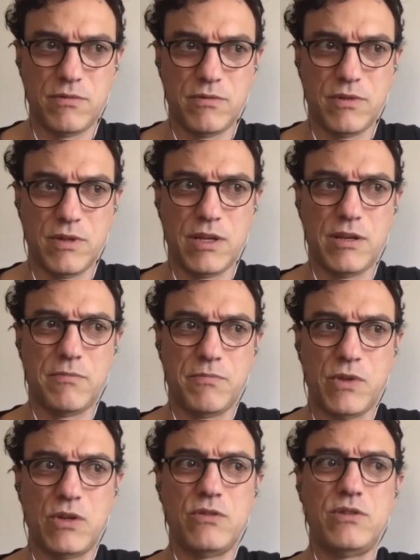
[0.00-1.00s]
uh,
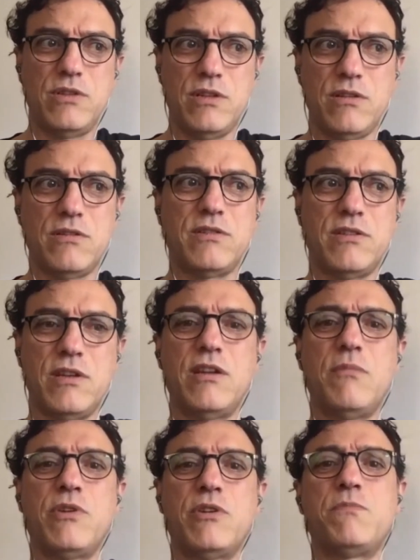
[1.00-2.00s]
consider seeking
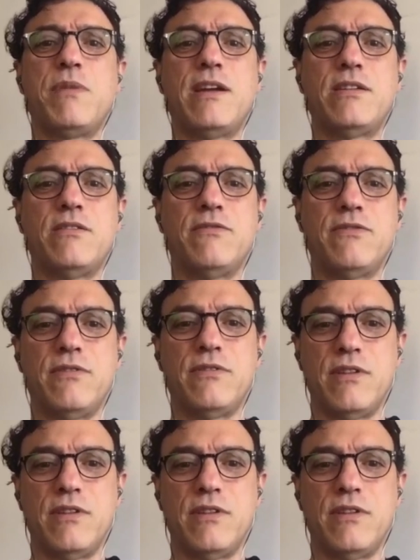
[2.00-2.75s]
perspective.